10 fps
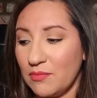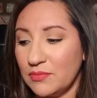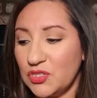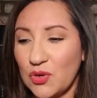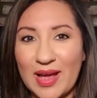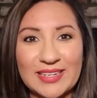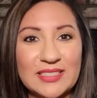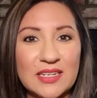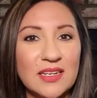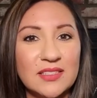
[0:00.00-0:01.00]
So I
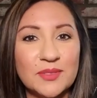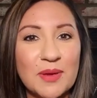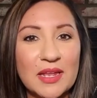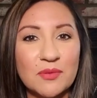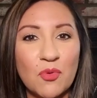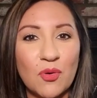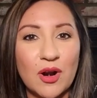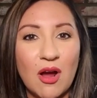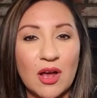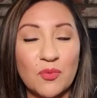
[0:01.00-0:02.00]
didn't spend more
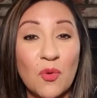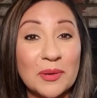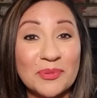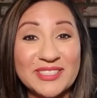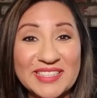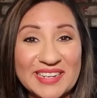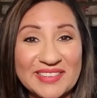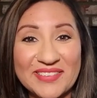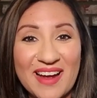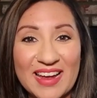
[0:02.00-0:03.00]
on one
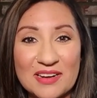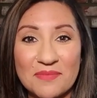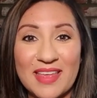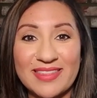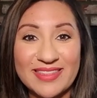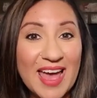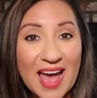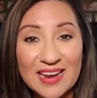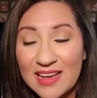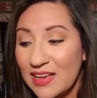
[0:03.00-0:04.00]
particular item than
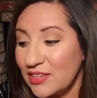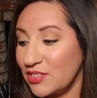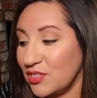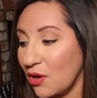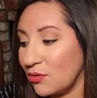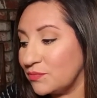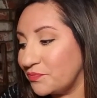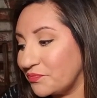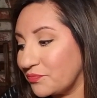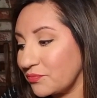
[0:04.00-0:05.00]
that. So
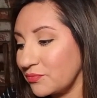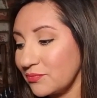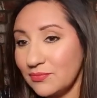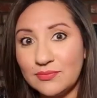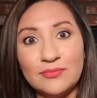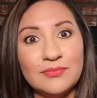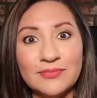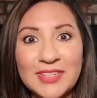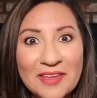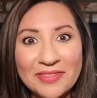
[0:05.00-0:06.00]

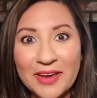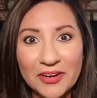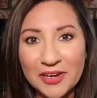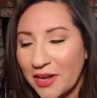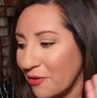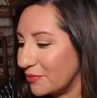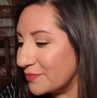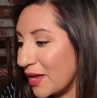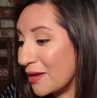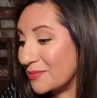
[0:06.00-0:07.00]
there you go.
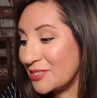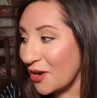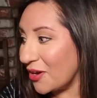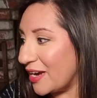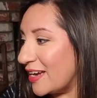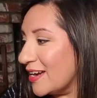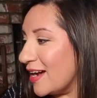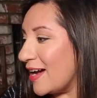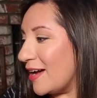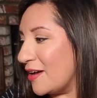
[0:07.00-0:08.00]
I'm sorry.
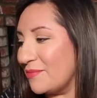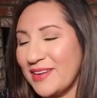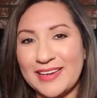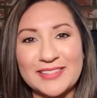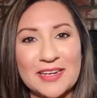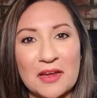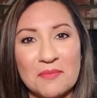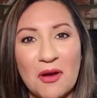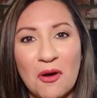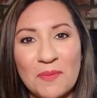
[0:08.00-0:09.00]
Next time
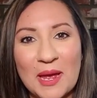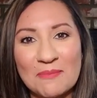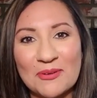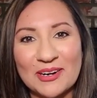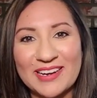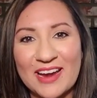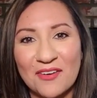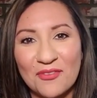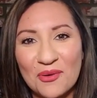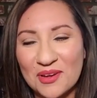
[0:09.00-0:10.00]
I'll be more
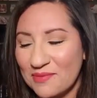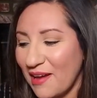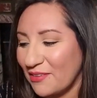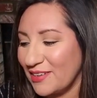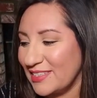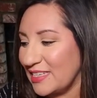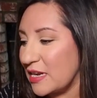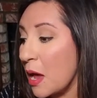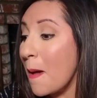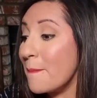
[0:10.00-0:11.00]
careful with my receipt.
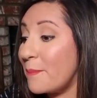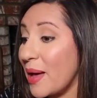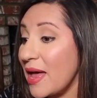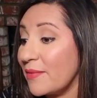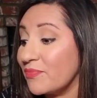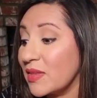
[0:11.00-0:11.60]
But